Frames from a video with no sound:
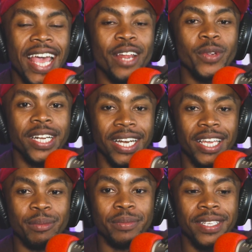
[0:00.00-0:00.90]
and we
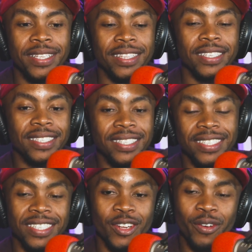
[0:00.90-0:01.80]
claim this
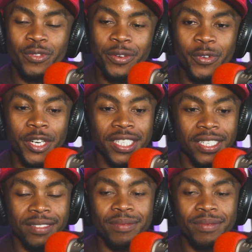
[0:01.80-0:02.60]
season of refreshing.